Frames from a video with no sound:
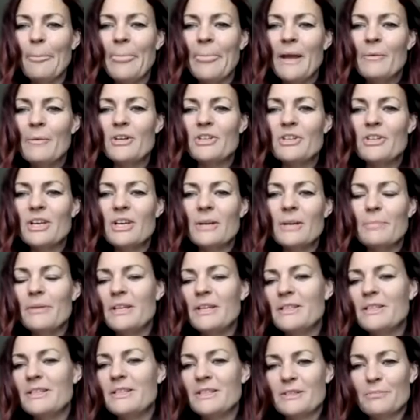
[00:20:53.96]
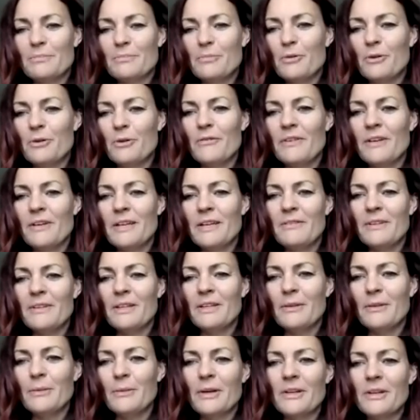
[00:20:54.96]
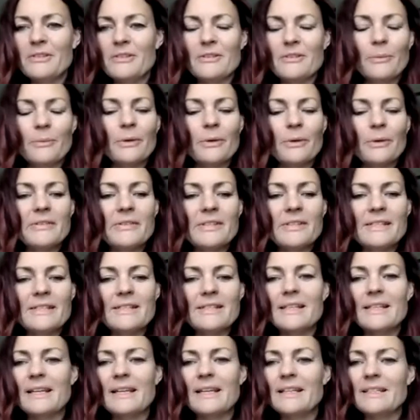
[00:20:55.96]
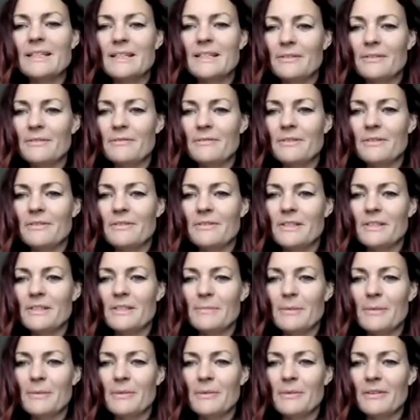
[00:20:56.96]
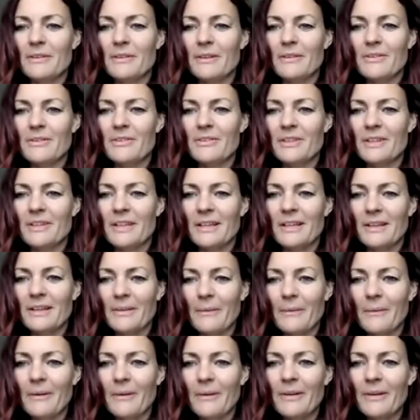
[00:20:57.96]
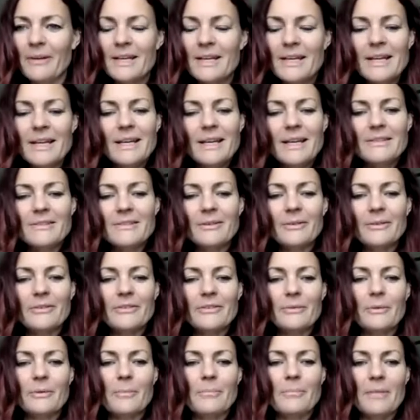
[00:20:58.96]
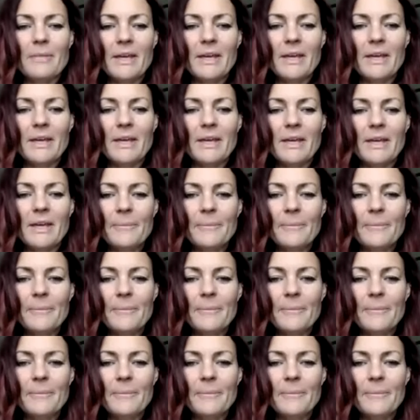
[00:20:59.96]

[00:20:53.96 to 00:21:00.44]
which had been disproven even in the Western world since the 1950s, but was largely ignored, is also a myth.